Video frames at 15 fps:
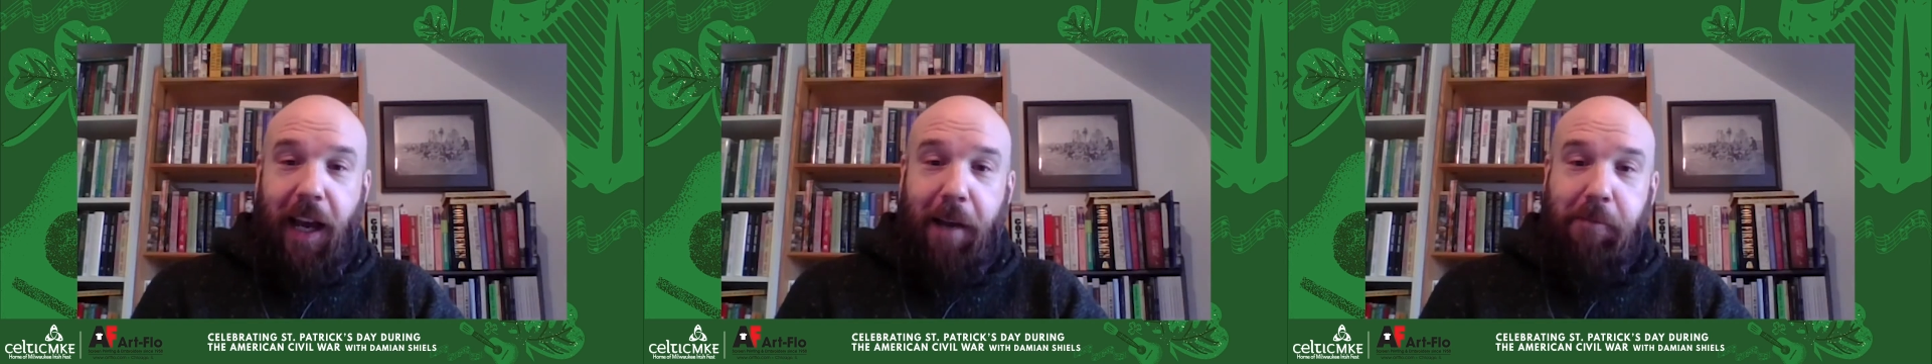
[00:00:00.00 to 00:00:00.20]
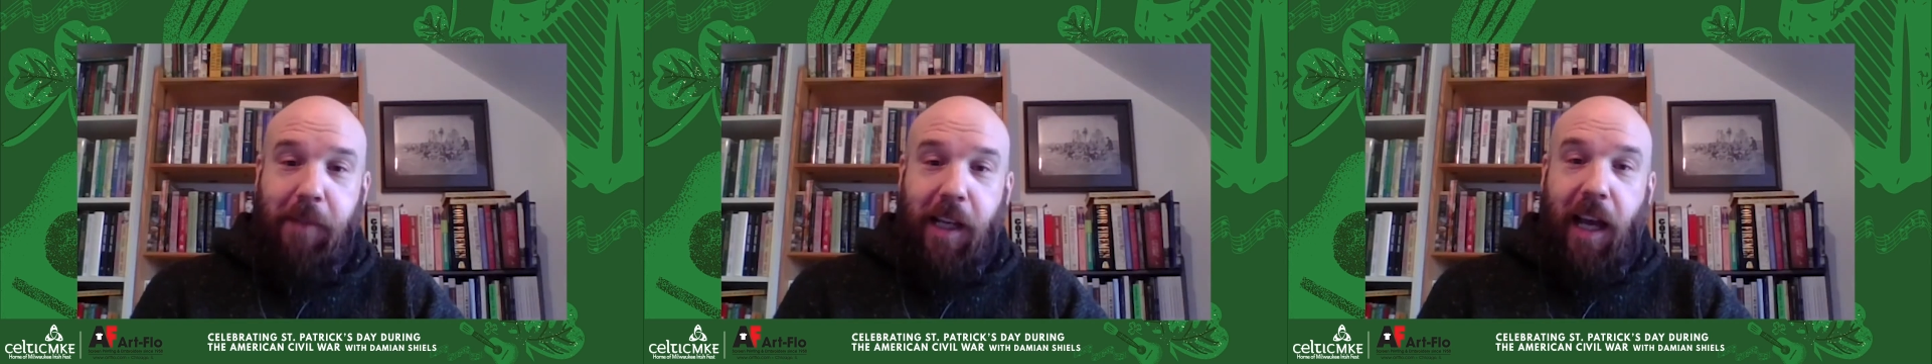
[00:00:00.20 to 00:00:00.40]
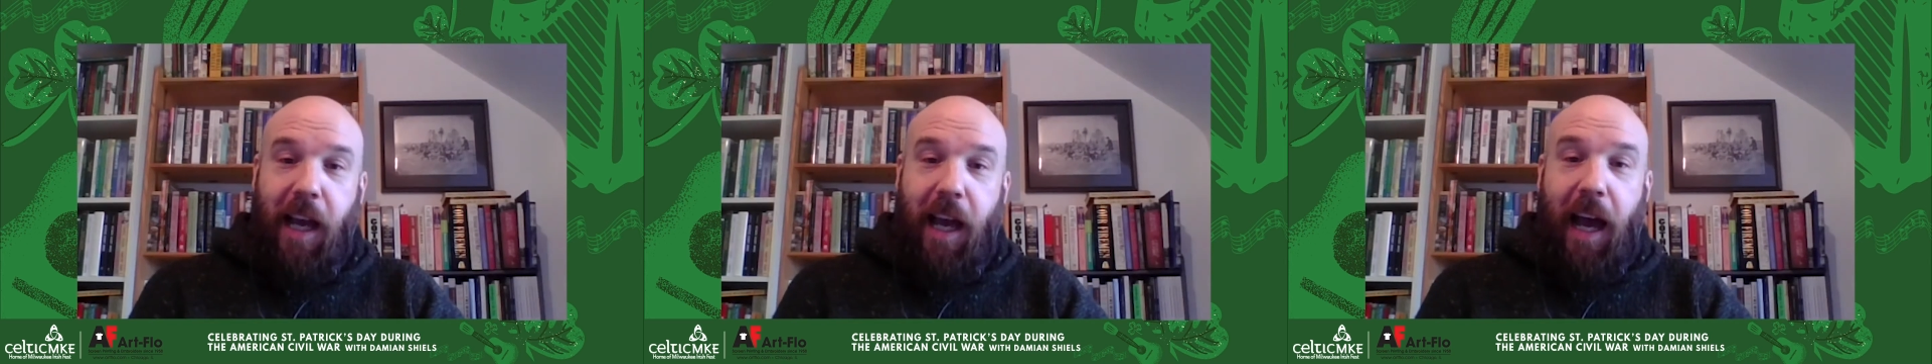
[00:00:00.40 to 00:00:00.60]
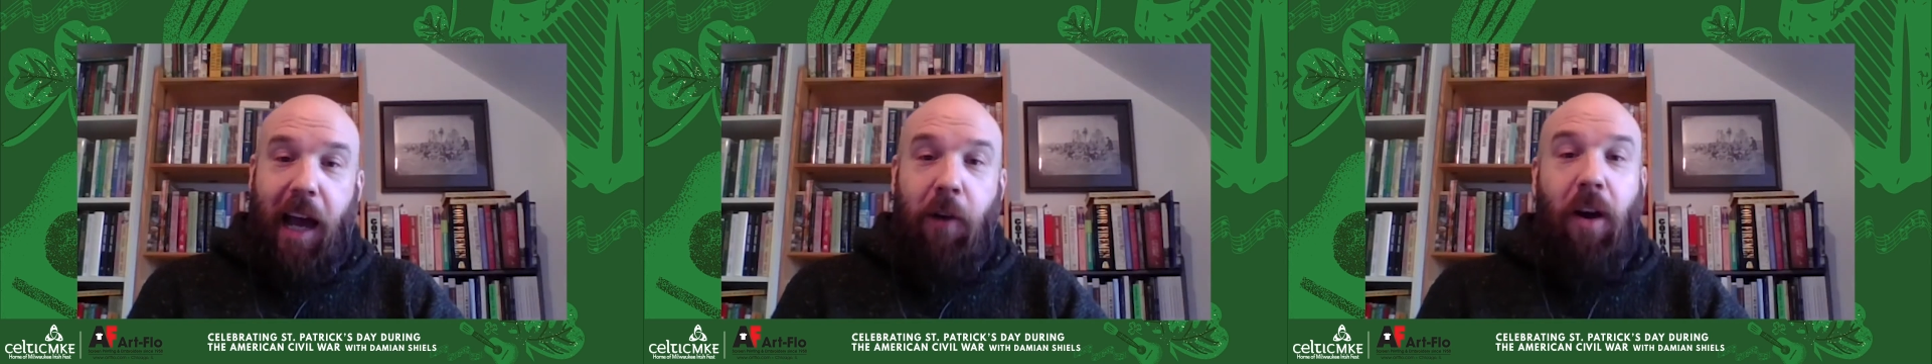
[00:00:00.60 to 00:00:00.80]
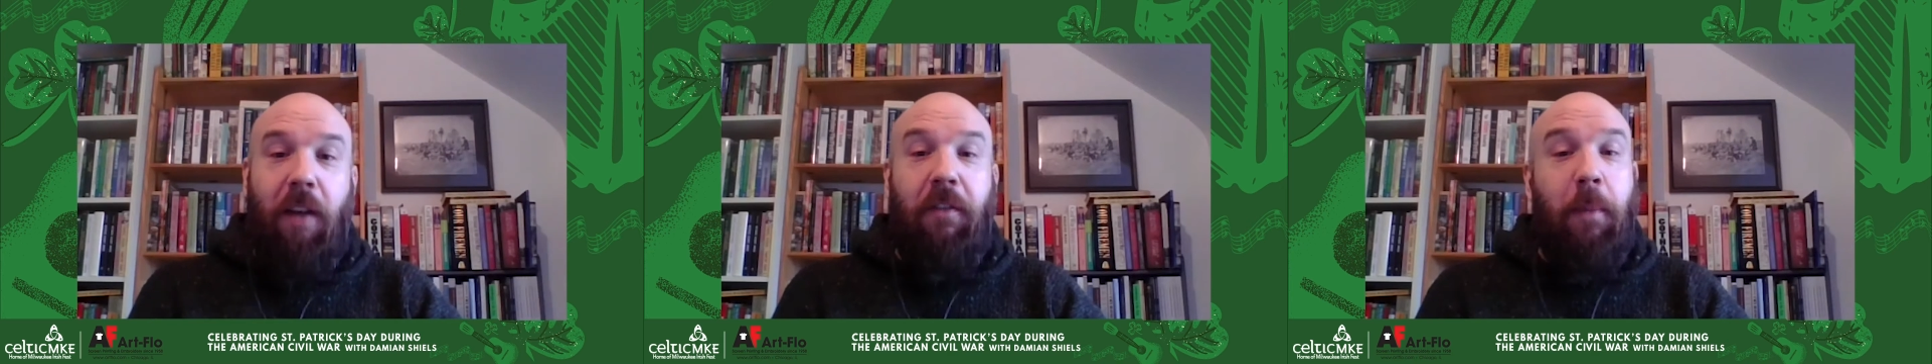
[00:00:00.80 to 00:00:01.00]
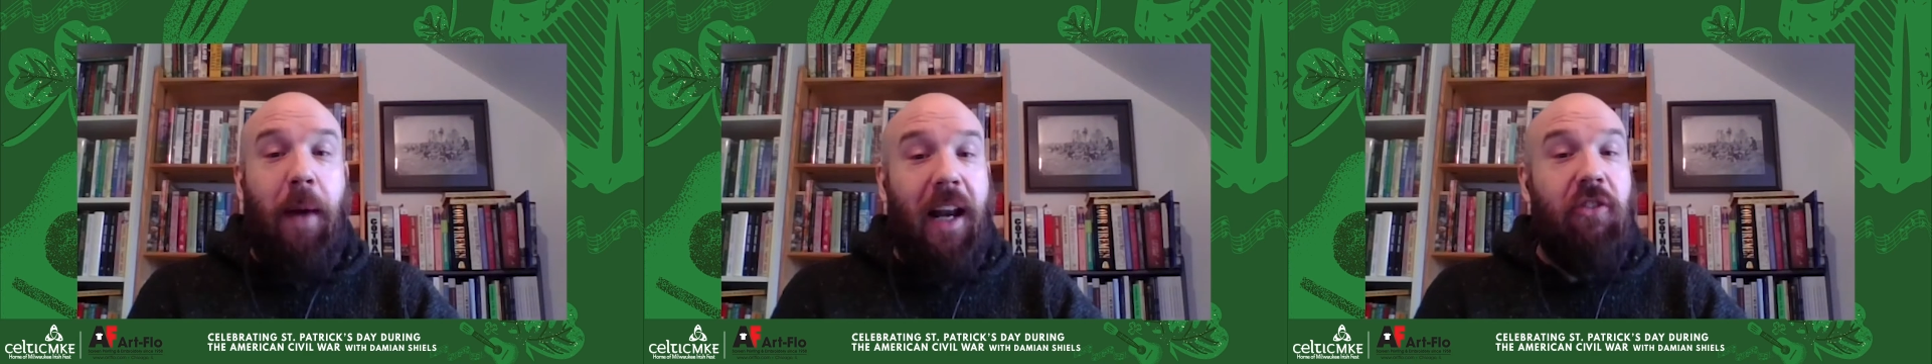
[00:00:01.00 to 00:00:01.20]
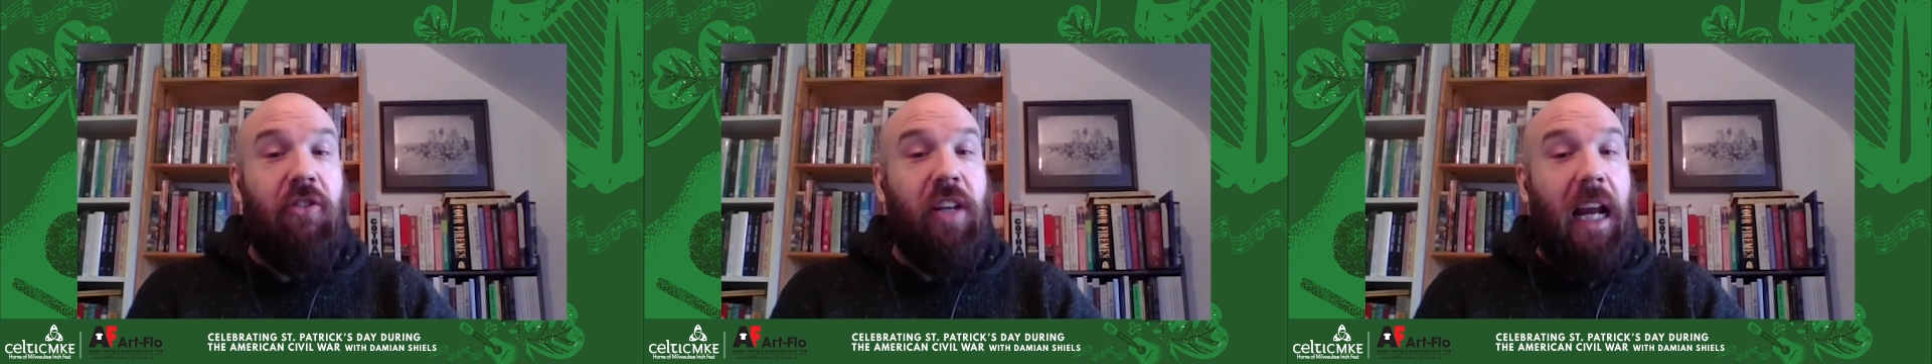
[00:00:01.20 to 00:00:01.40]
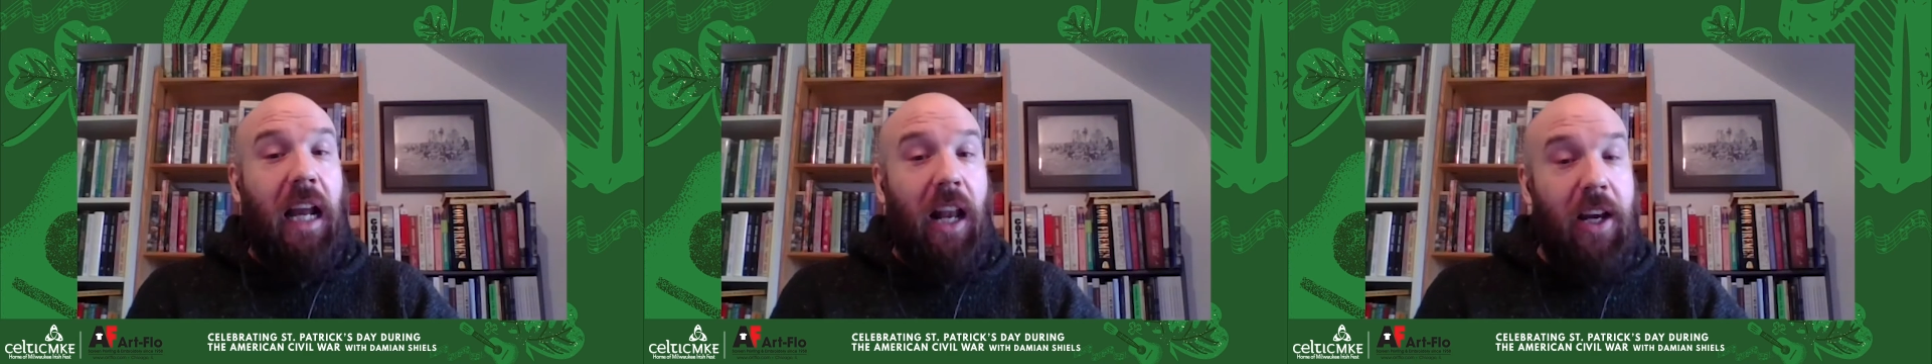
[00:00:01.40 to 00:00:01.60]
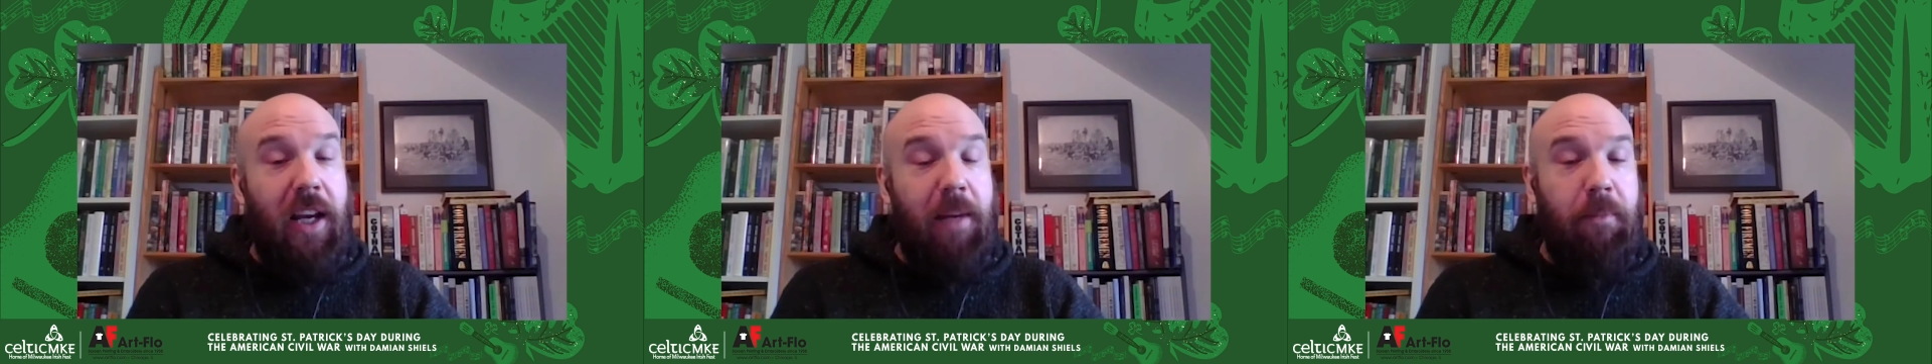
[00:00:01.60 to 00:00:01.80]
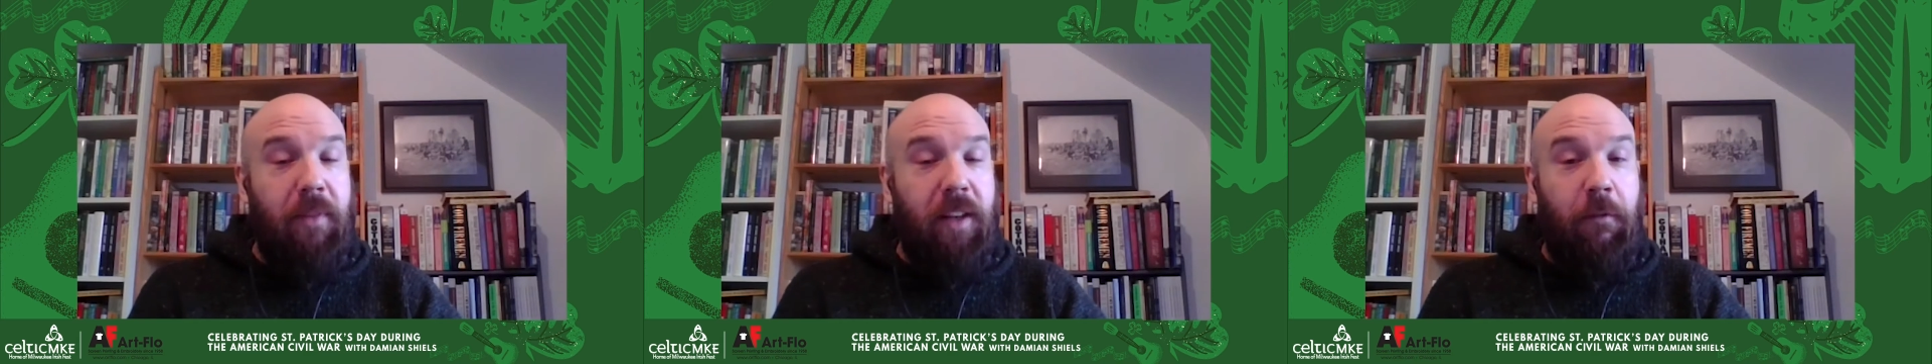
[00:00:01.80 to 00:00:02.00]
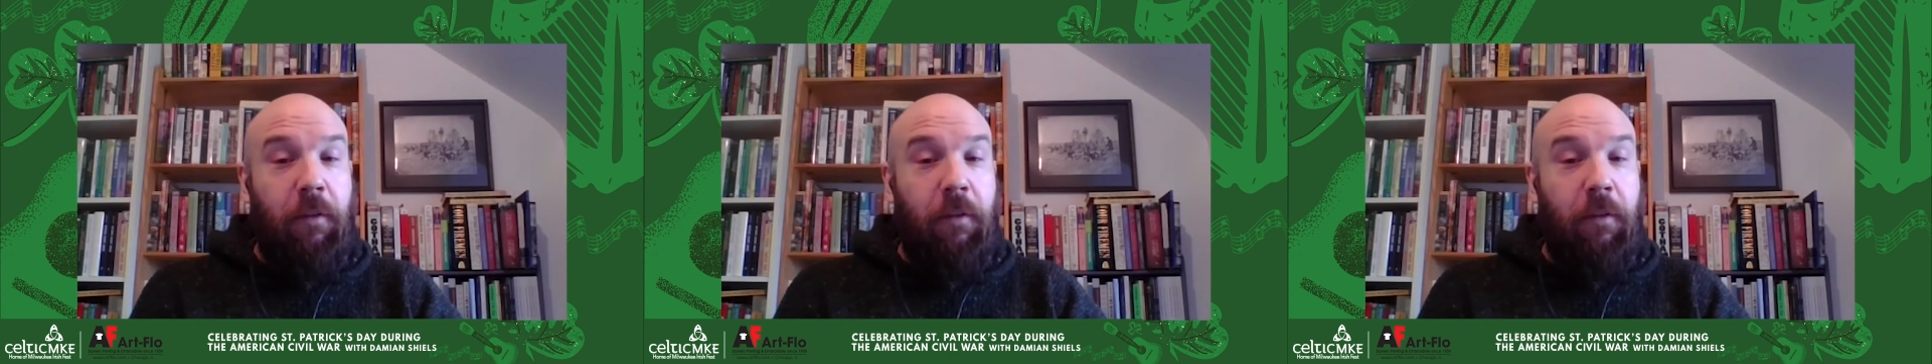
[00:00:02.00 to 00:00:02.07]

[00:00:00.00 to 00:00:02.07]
And whoever managed to climb the